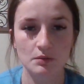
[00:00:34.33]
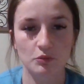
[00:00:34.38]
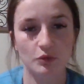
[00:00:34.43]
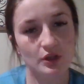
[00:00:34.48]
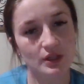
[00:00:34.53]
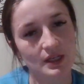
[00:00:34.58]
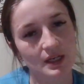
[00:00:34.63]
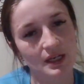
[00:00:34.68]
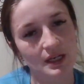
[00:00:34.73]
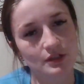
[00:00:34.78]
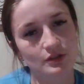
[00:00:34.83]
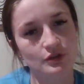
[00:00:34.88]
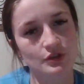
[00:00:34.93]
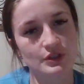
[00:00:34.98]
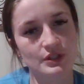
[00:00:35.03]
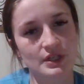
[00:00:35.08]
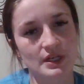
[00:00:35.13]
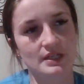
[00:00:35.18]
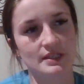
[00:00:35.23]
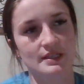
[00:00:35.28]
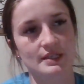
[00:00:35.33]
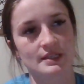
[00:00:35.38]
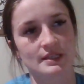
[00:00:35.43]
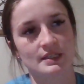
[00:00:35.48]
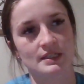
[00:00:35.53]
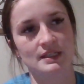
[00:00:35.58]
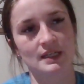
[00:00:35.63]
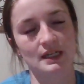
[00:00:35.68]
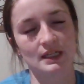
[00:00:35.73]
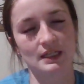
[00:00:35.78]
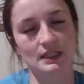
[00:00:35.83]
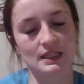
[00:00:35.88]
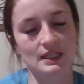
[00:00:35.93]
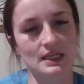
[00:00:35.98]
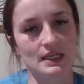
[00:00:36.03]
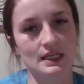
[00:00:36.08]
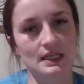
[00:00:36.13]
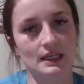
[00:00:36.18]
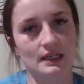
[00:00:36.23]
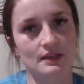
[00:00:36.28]
breathing exercises and
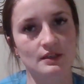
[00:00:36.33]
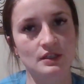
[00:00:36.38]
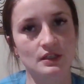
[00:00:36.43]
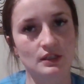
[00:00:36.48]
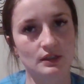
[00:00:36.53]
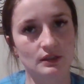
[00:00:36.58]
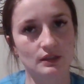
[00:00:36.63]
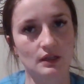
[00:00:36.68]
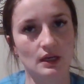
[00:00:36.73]
techniques.